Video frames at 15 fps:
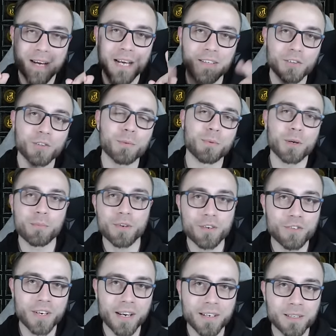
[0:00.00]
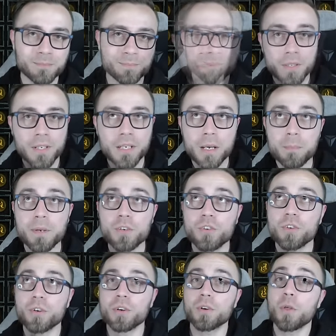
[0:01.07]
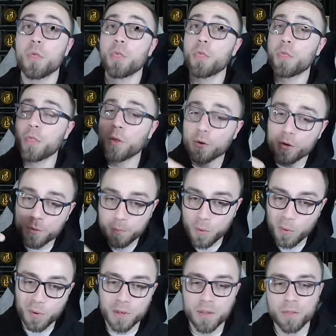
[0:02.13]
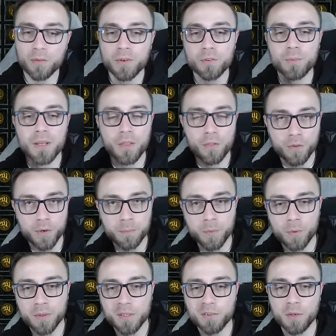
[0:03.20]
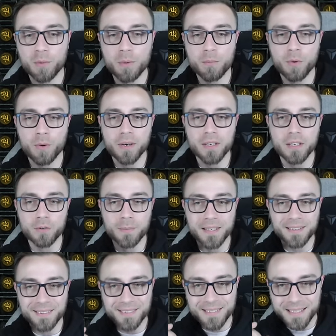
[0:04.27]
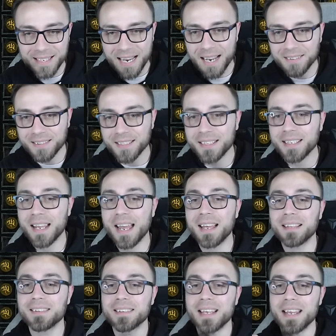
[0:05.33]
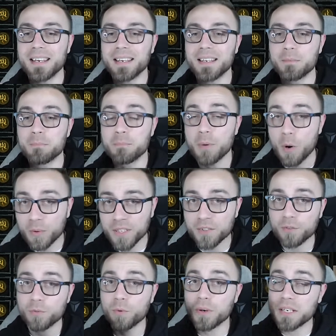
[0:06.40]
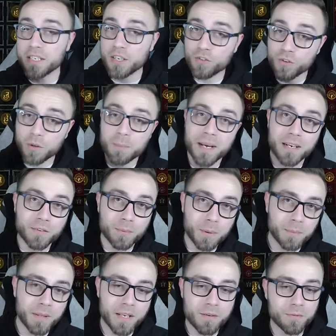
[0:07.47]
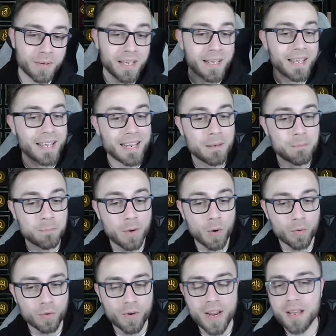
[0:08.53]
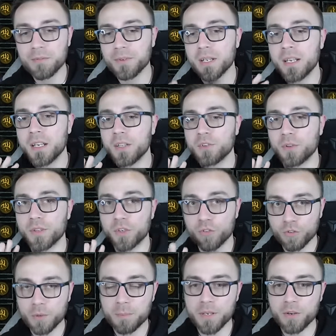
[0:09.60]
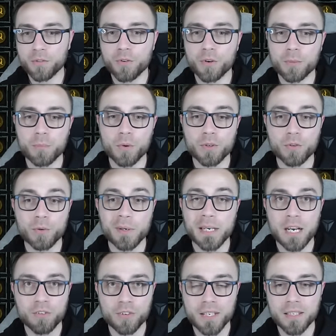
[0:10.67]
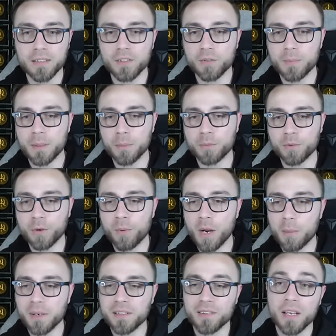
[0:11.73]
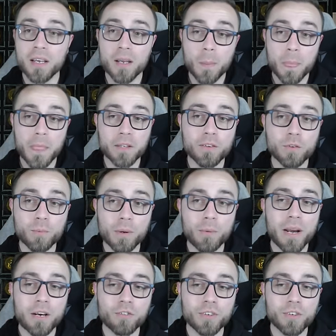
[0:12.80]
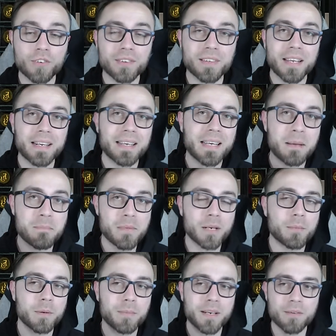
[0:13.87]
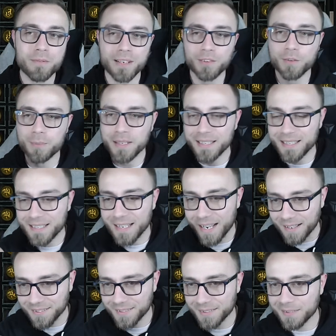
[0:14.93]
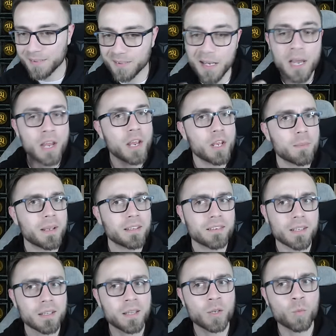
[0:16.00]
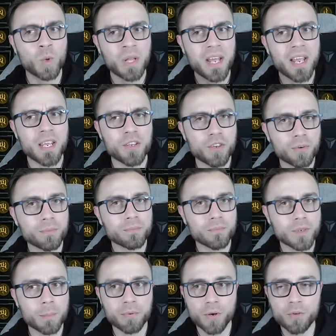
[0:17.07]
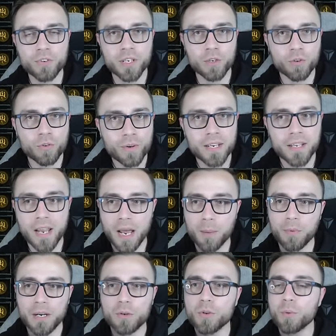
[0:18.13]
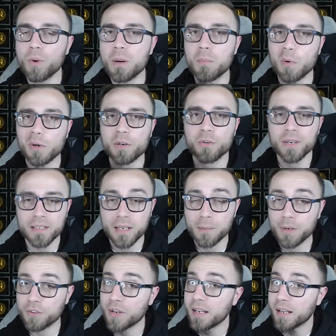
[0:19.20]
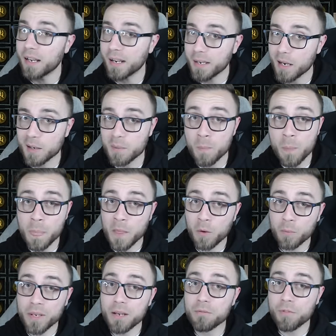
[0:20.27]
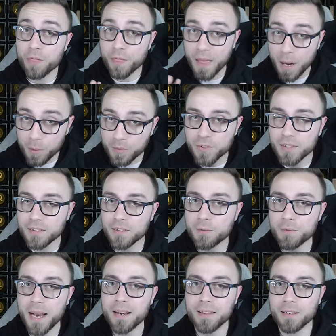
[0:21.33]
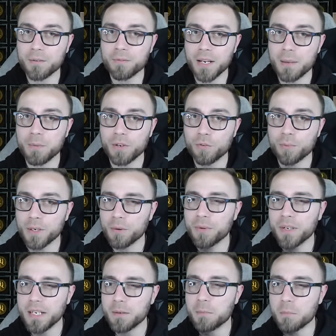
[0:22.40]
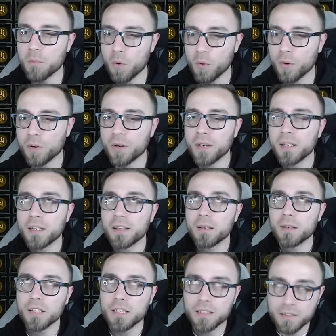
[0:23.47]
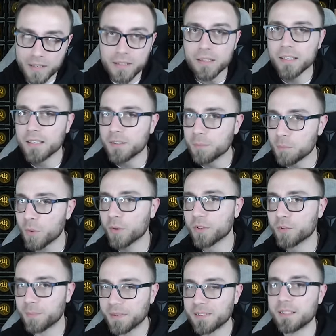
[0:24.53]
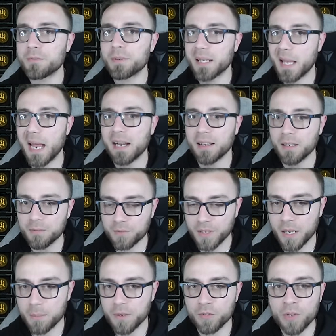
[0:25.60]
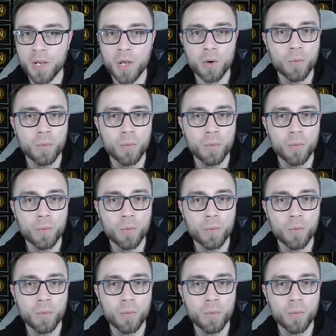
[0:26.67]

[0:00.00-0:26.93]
I'd super appreciate it. Building up into your third board, and the reason why the third board is so important is because Tenacity has a bonus for additional maximum life in Bone Graft. So this should be your third board so you can actually hit these minimum requirements. This is where we're actually just getting a minimum investment in essence. You may say like, well, hey, you're approaching crit cap. Why don't you want more crit damage? Again, we have thousands of additive damage. We don't need more slightly more specific additive damage.